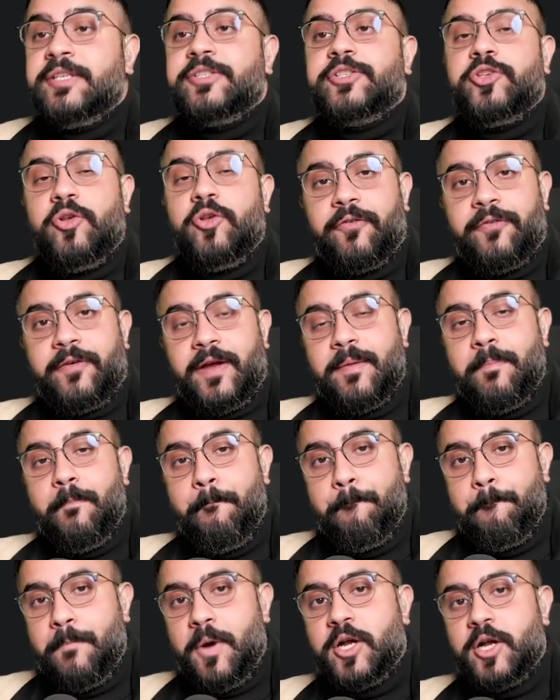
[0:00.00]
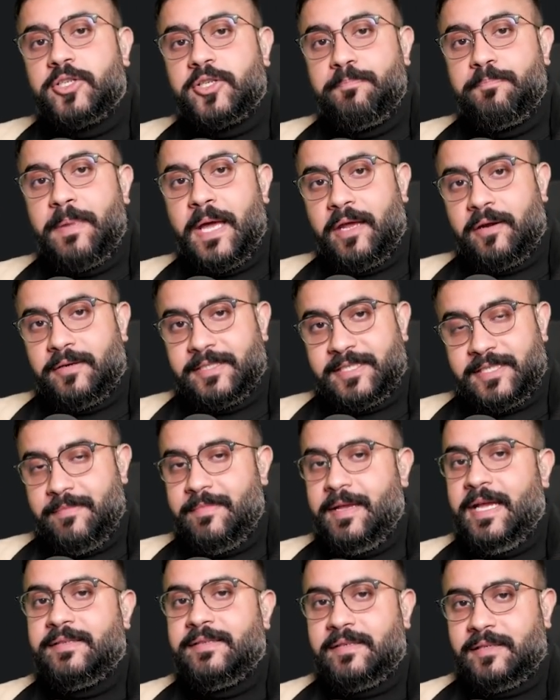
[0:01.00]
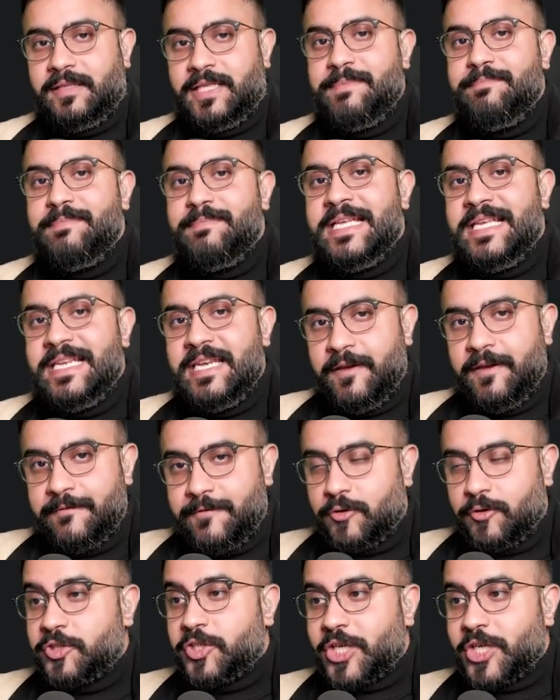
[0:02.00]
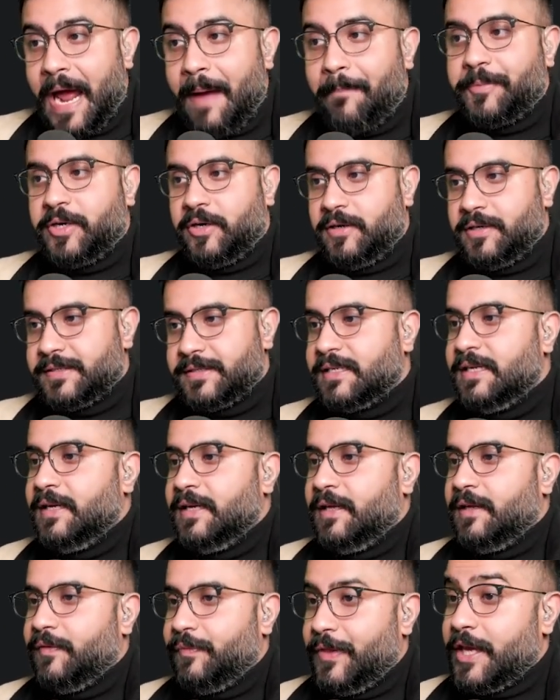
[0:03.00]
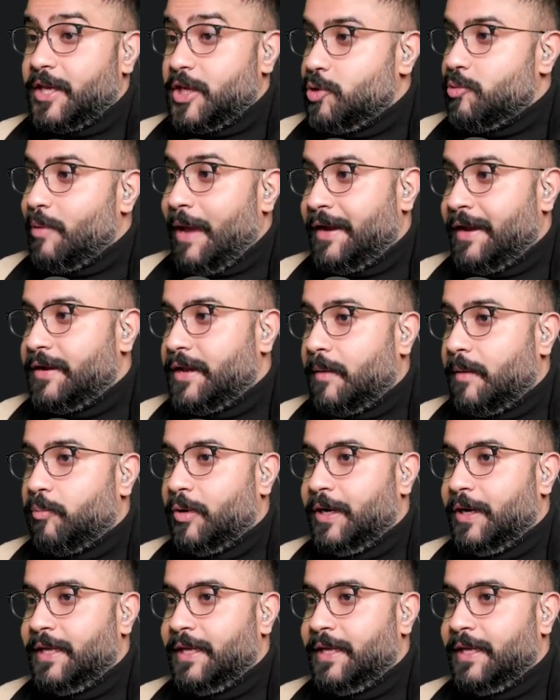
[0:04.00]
So you'll find much better semantically meaningful chapters that you end up